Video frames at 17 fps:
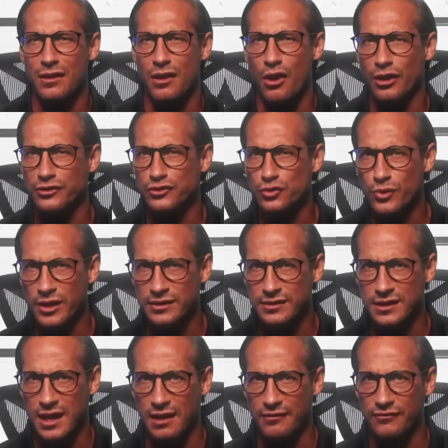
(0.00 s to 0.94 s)
a lot to
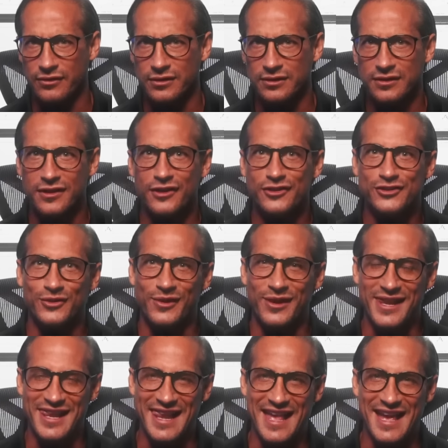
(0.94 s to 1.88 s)
uncover, so
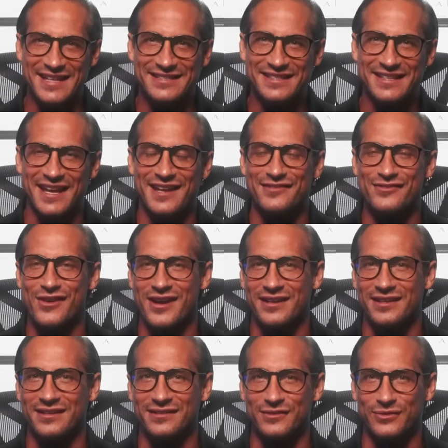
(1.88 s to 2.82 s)
let's get
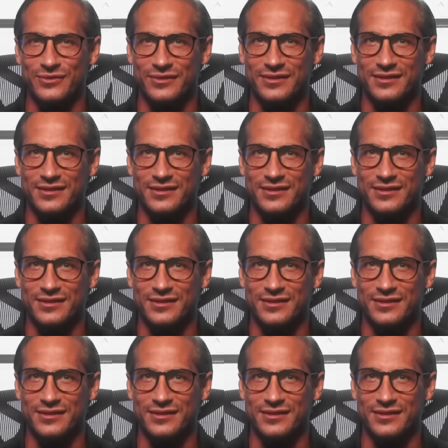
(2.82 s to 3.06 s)
right into